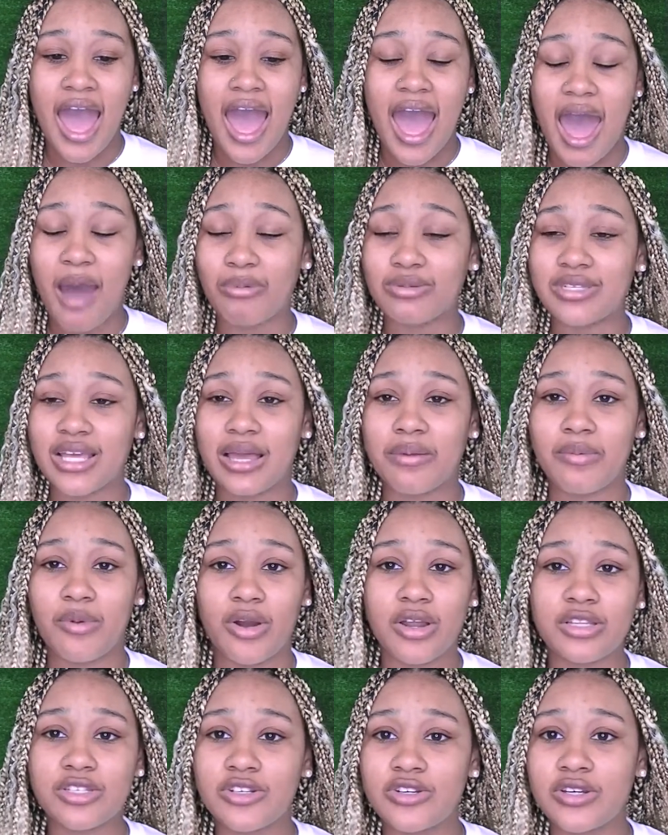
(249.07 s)
I was like
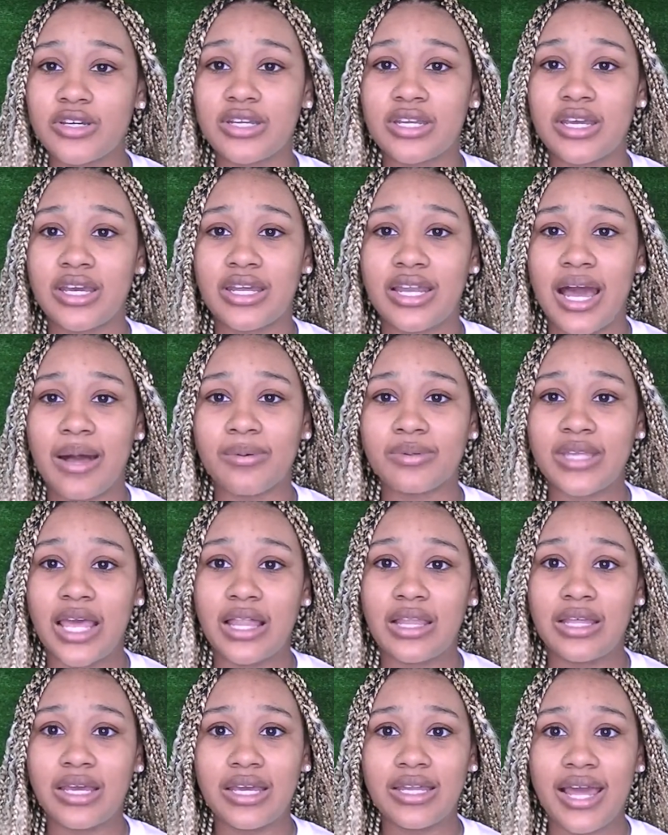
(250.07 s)
monitoring it, and I was
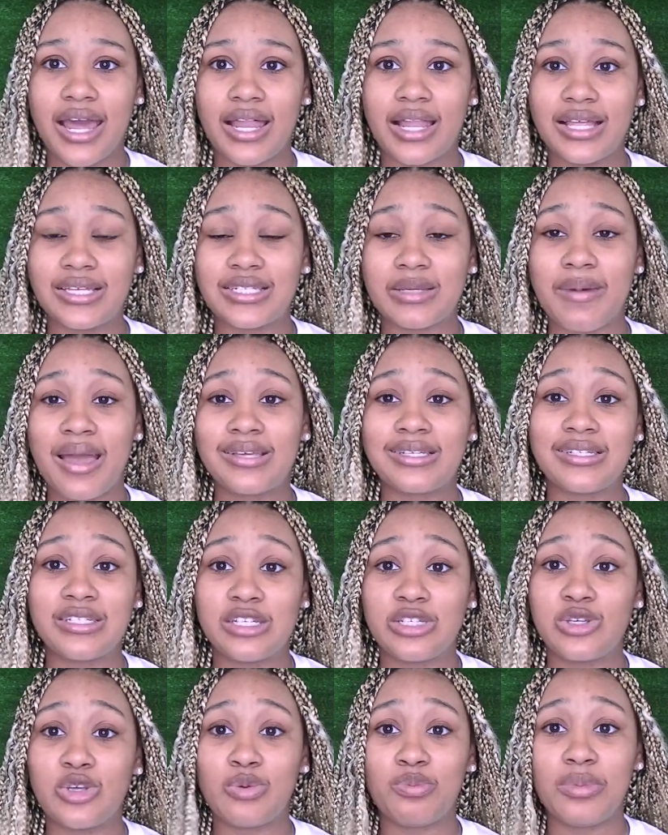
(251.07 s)
like looking at it, like somebody sent
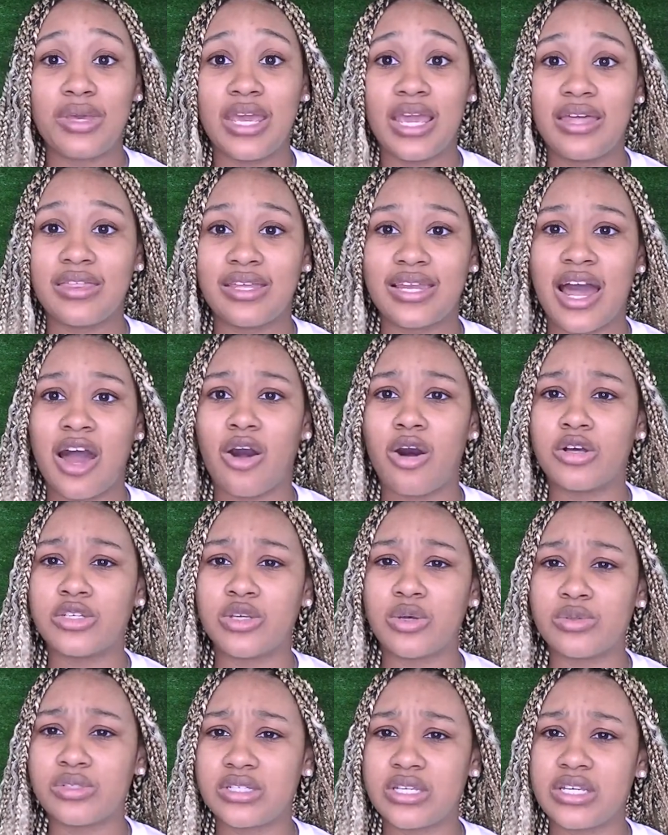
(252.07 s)
it to me, and then I
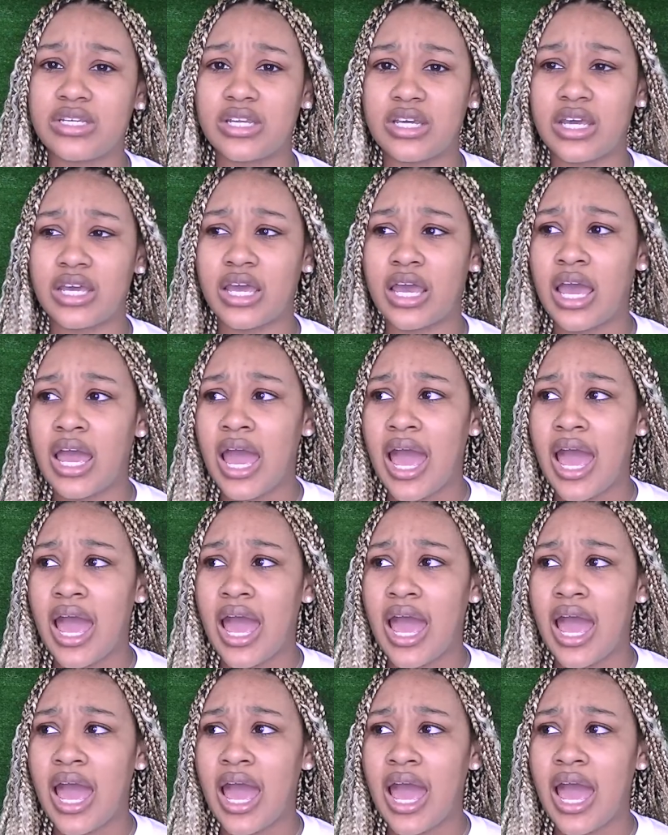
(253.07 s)
also seen it.